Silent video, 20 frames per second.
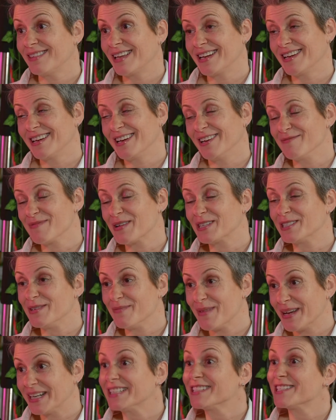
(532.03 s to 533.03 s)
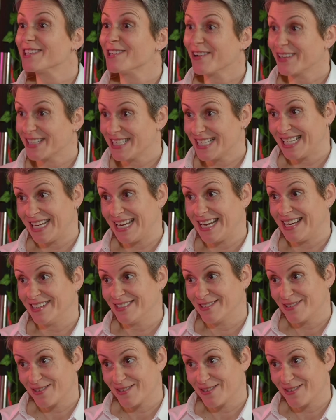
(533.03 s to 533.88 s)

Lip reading: Thank you. But she made it to 19.